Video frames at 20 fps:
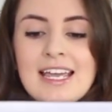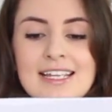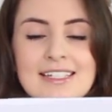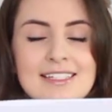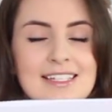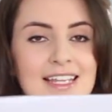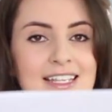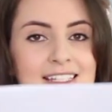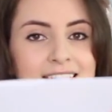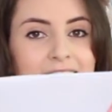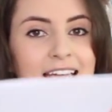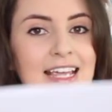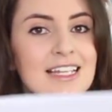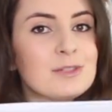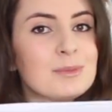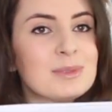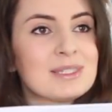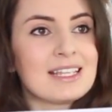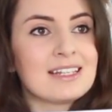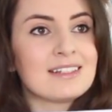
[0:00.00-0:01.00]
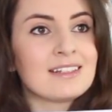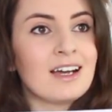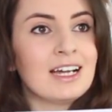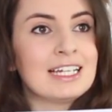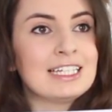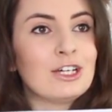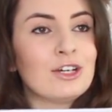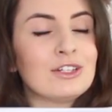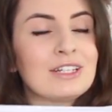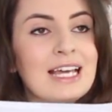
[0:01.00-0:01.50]
it is 80%
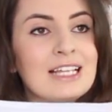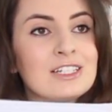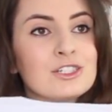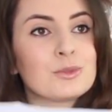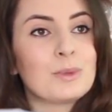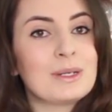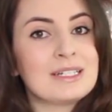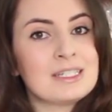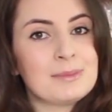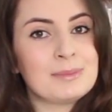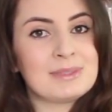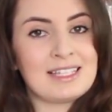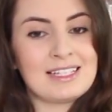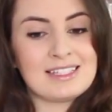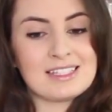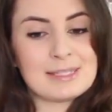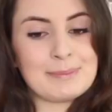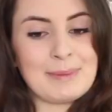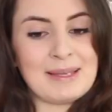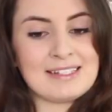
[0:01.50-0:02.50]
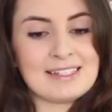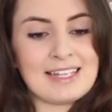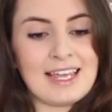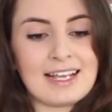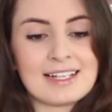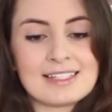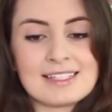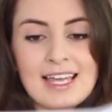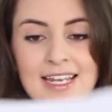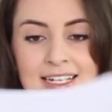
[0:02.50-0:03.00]
nylon and 20%
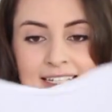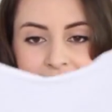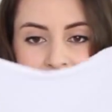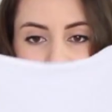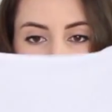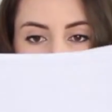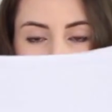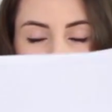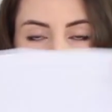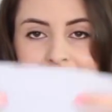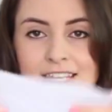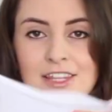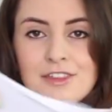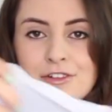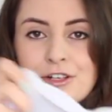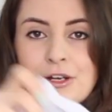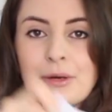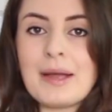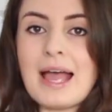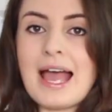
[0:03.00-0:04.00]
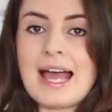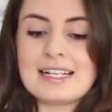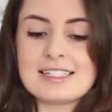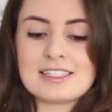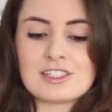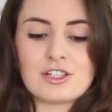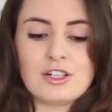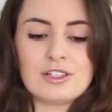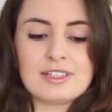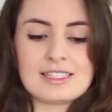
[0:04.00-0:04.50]
spandex, and it's kind of see-through, and
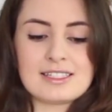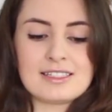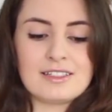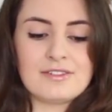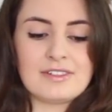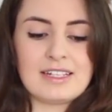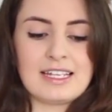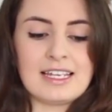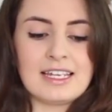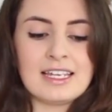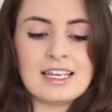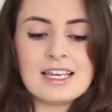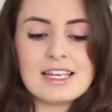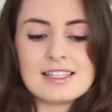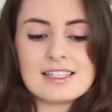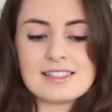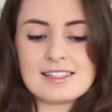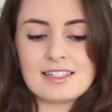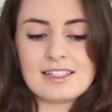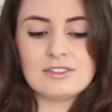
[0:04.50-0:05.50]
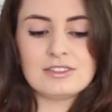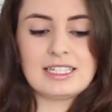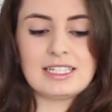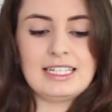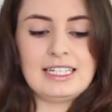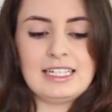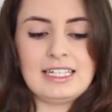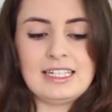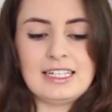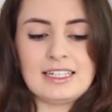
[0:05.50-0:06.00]
it's got this lovely
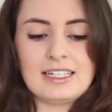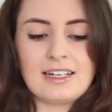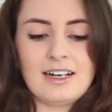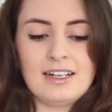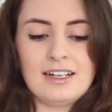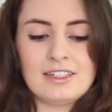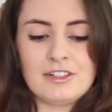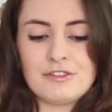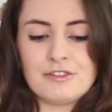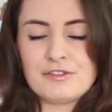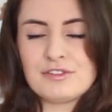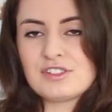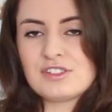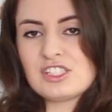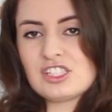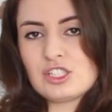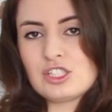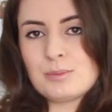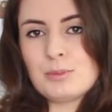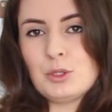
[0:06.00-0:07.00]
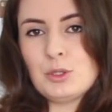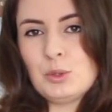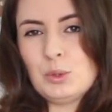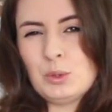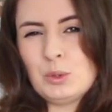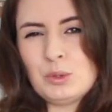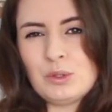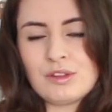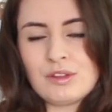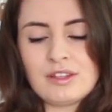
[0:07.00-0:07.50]
silky kind of
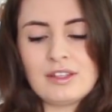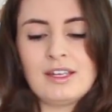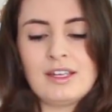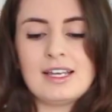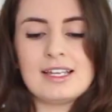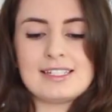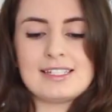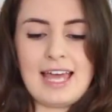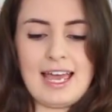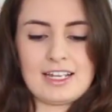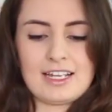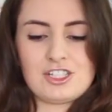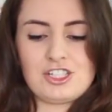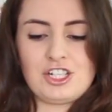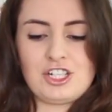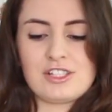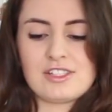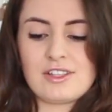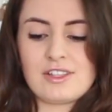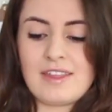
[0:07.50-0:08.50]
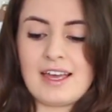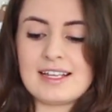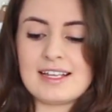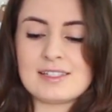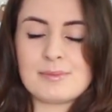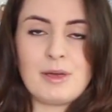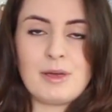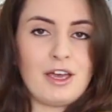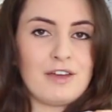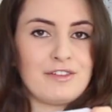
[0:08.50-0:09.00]
smooth texture, so that
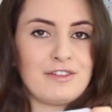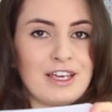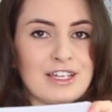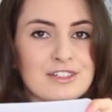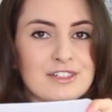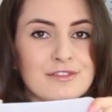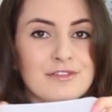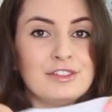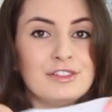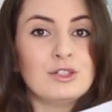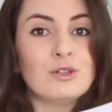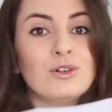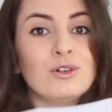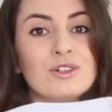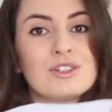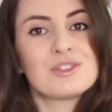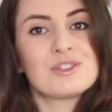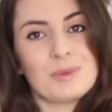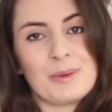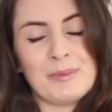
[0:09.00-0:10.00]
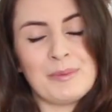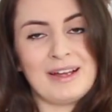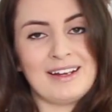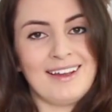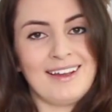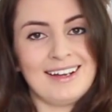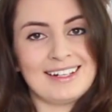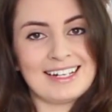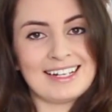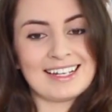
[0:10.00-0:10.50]
is perfect for your swimwear
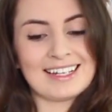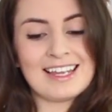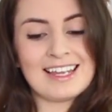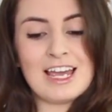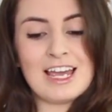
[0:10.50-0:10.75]
lining.